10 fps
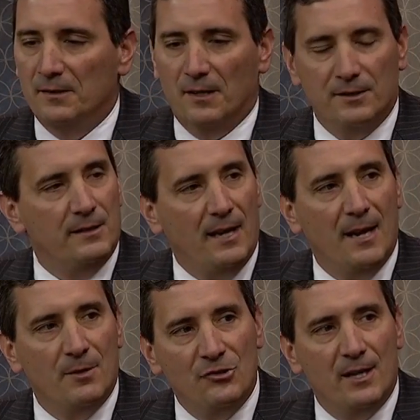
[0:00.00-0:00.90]
Doesn't
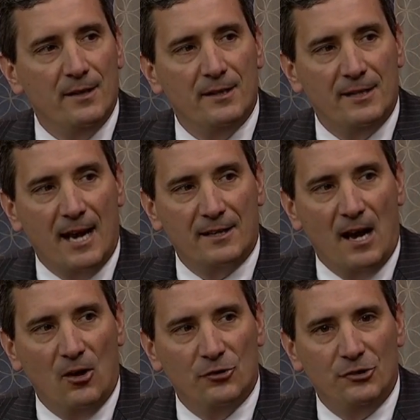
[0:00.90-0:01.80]
damage any of the
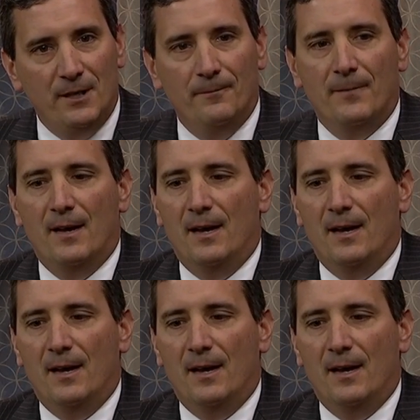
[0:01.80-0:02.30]
technology.